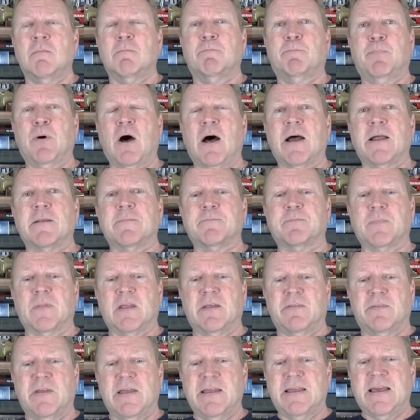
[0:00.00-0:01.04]
But
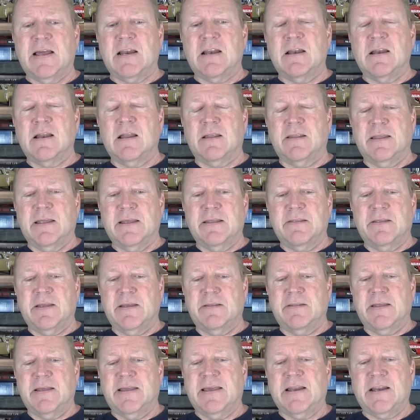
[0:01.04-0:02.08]
they get
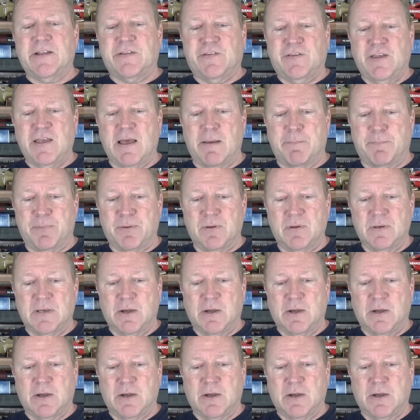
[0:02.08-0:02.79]
they get a tip.